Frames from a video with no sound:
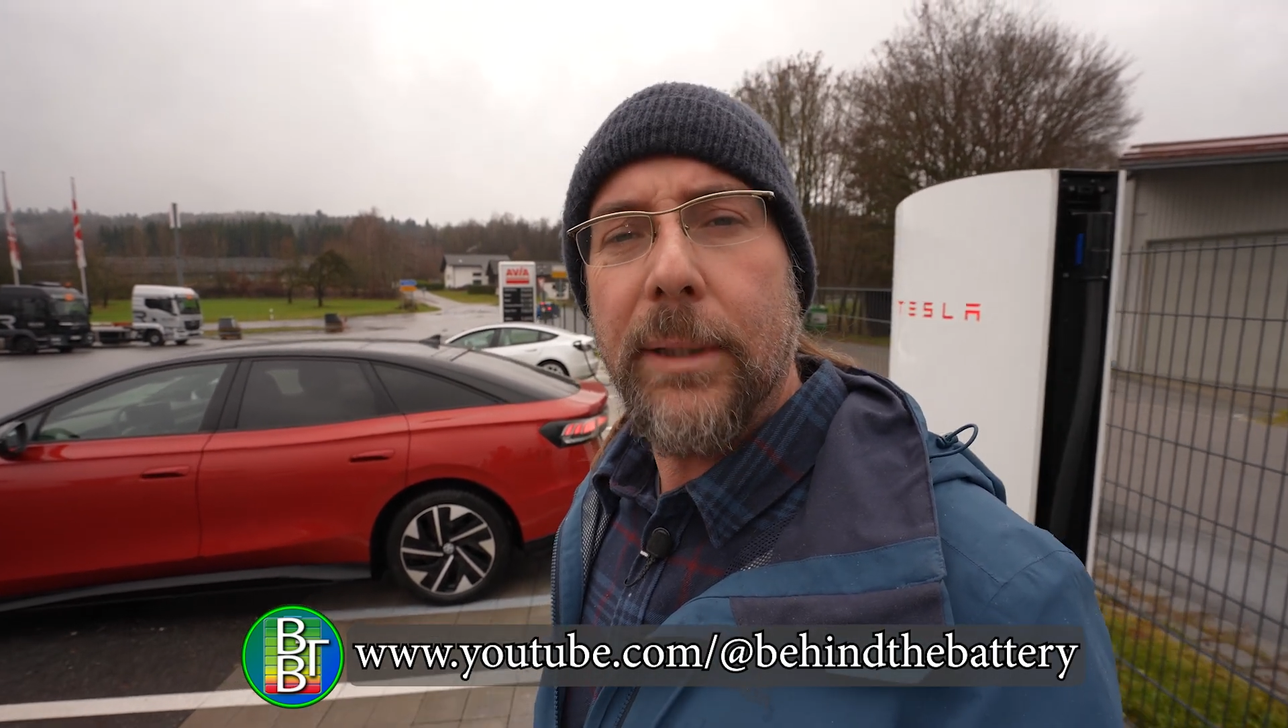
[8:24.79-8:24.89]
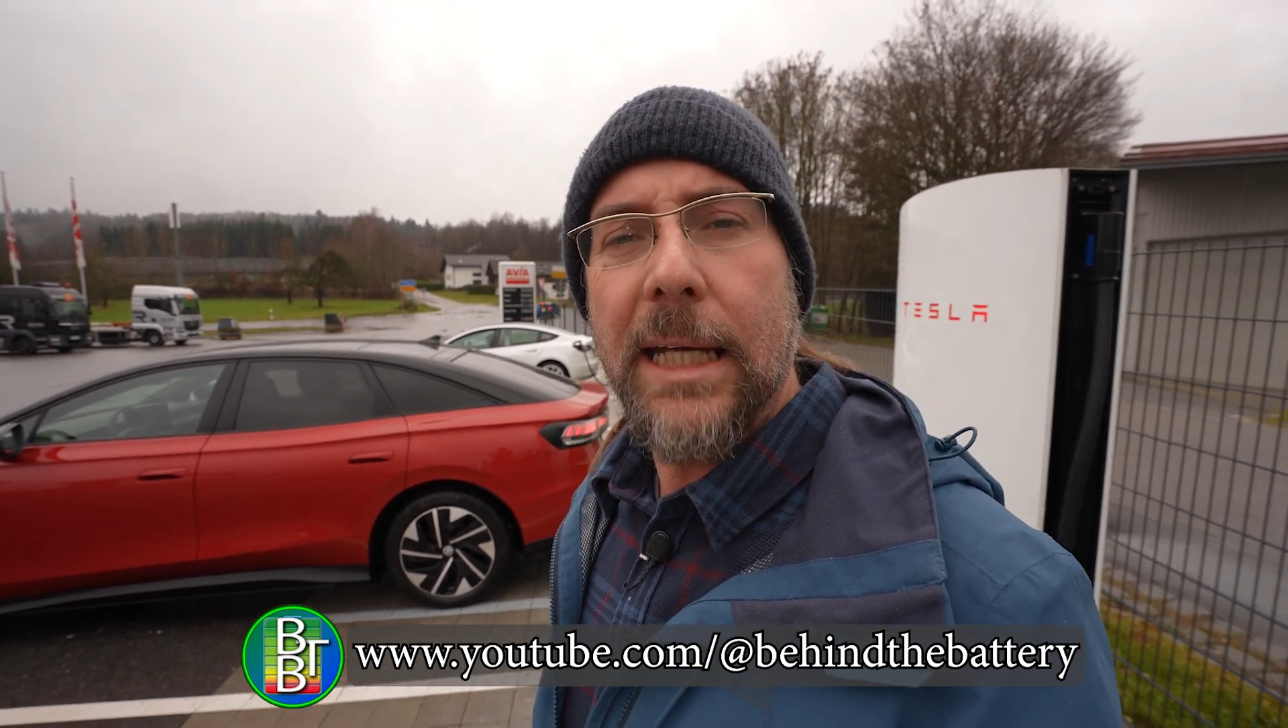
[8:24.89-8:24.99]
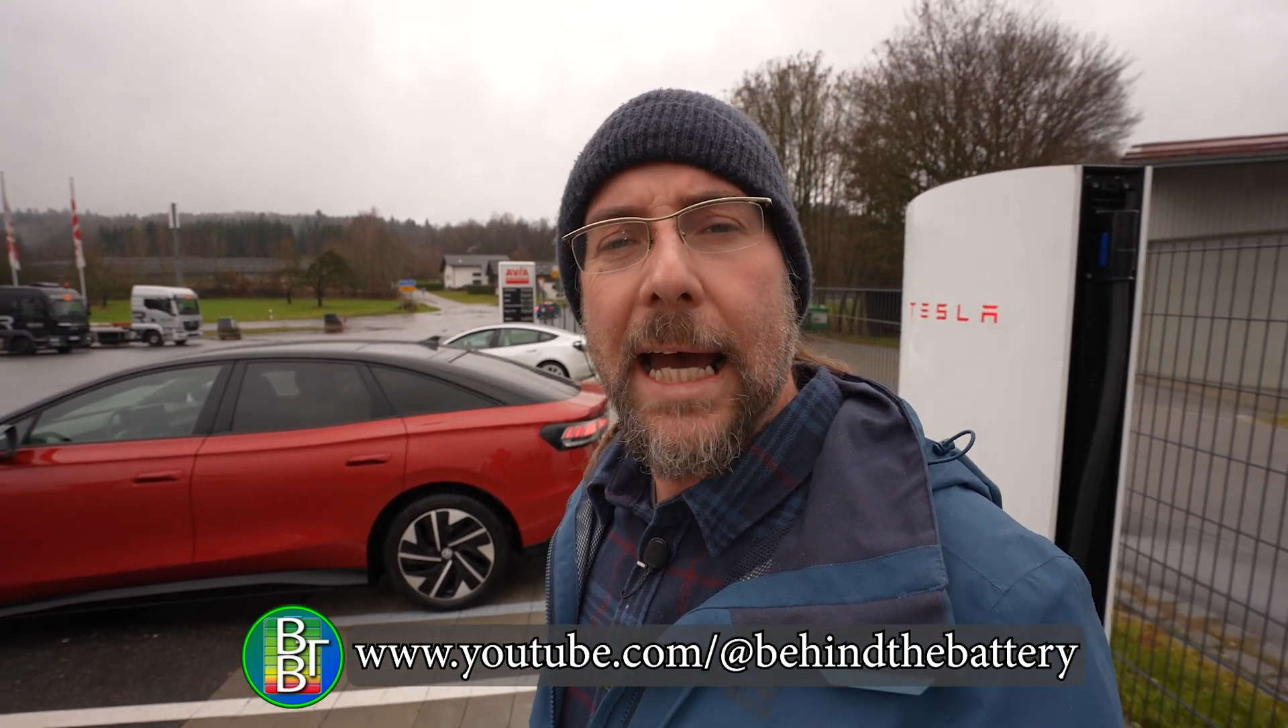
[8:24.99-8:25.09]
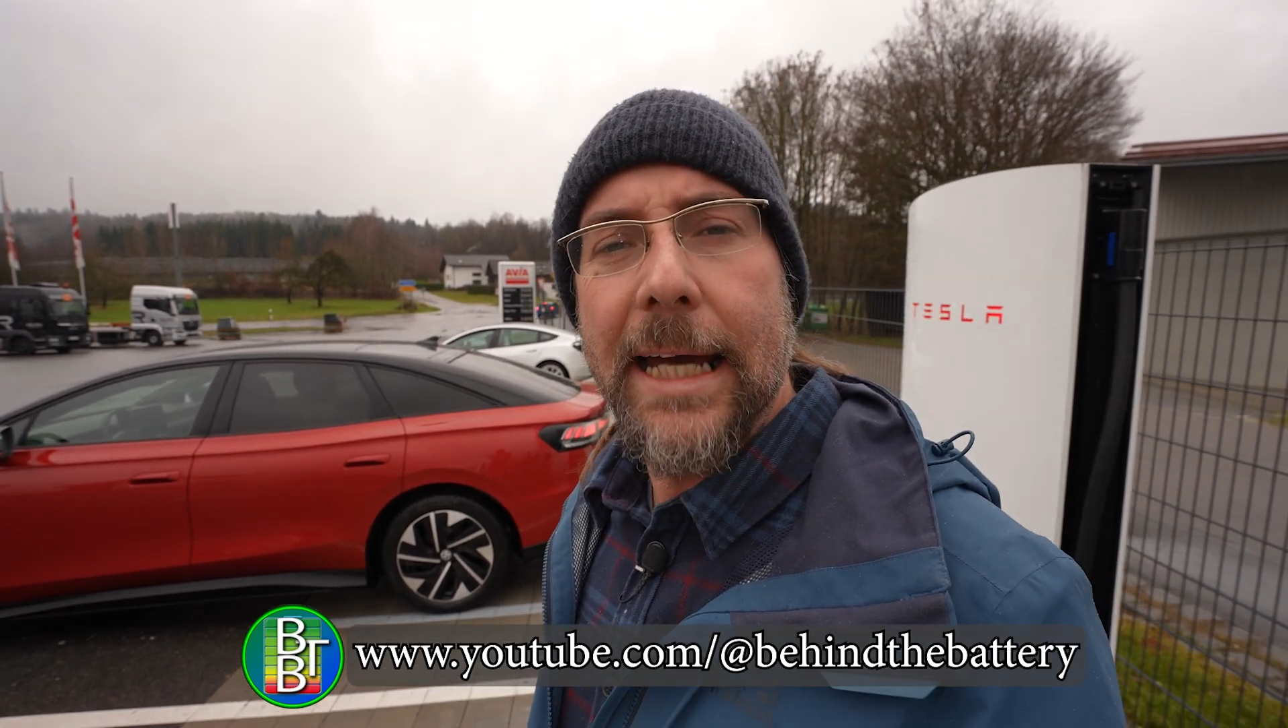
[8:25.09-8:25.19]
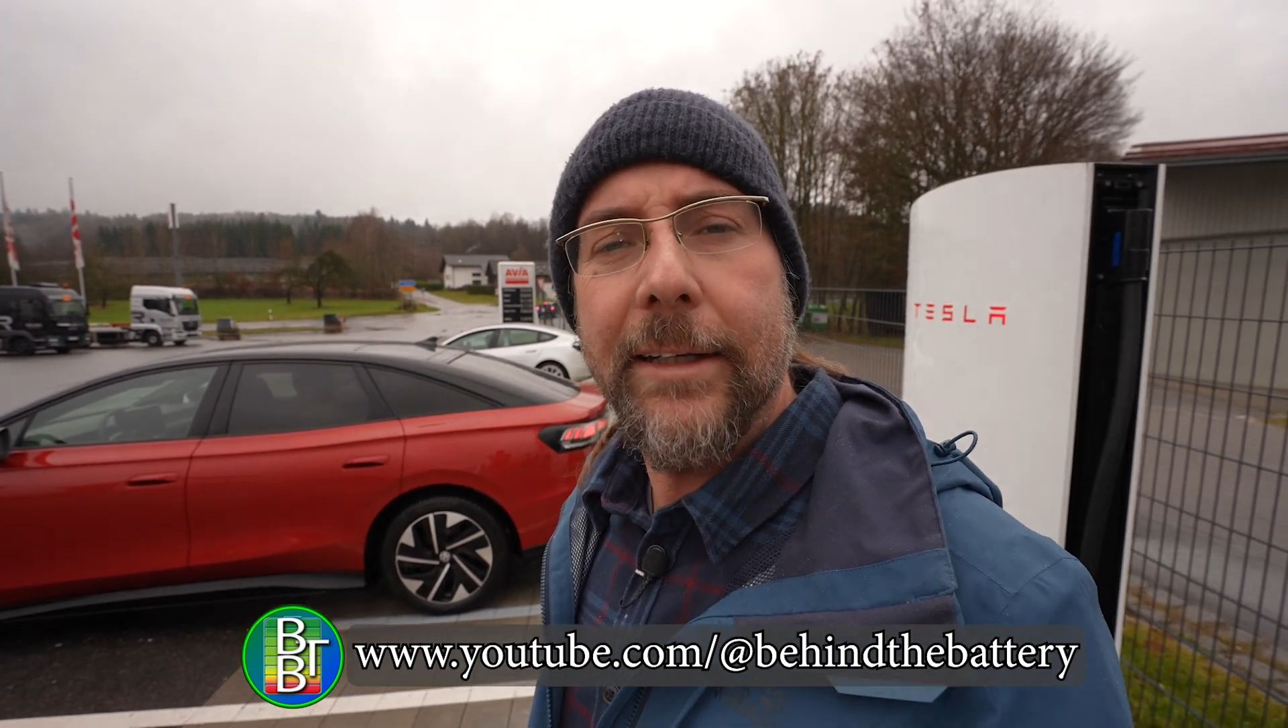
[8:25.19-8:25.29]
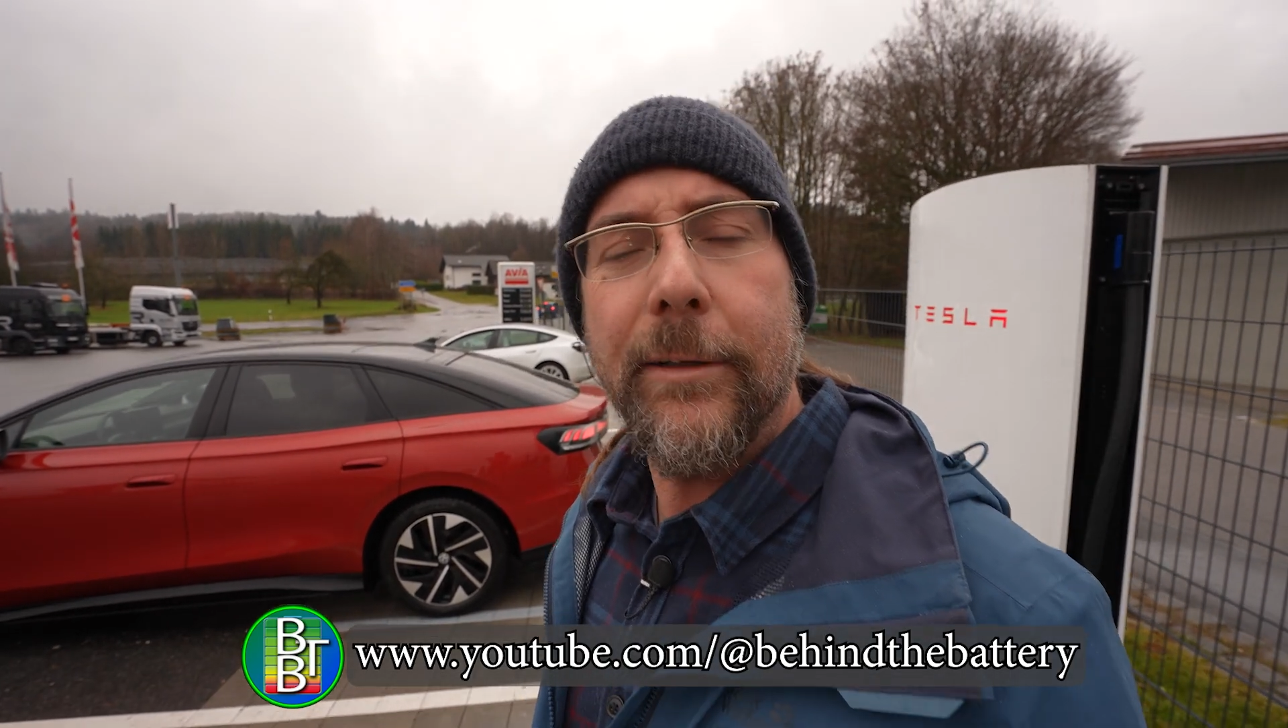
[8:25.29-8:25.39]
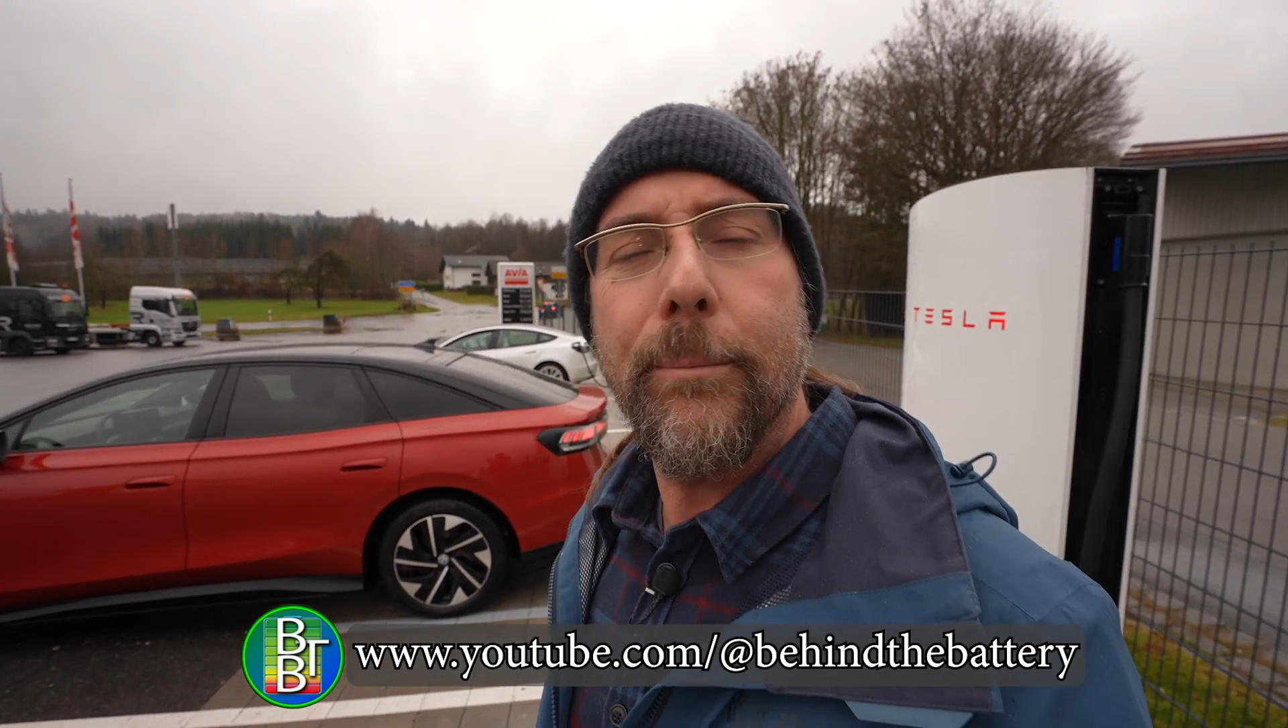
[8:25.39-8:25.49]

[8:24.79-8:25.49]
Behind